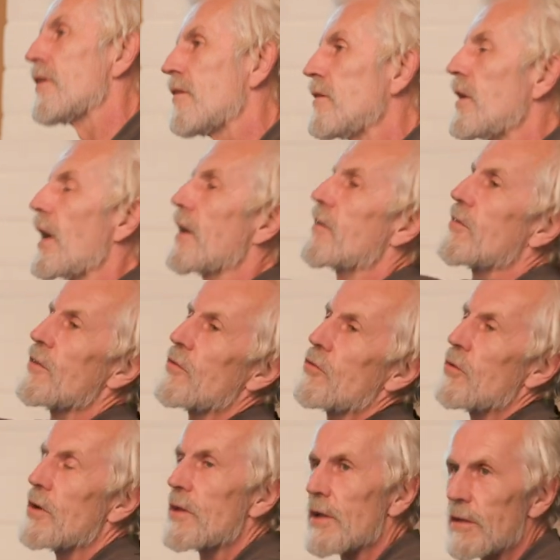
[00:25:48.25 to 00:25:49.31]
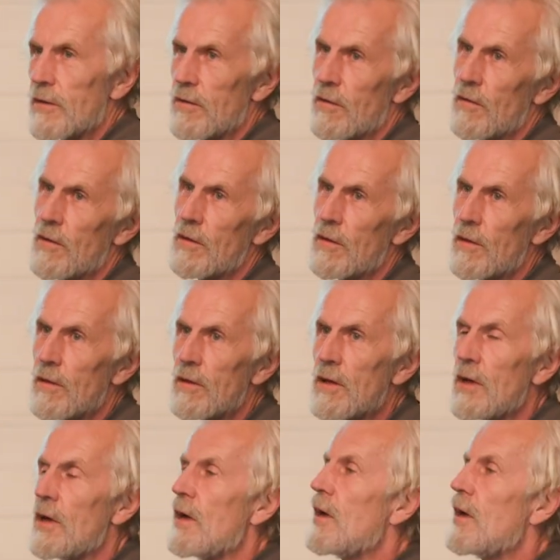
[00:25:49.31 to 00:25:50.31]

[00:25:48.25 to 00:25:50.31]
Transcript: that reaction to another uh,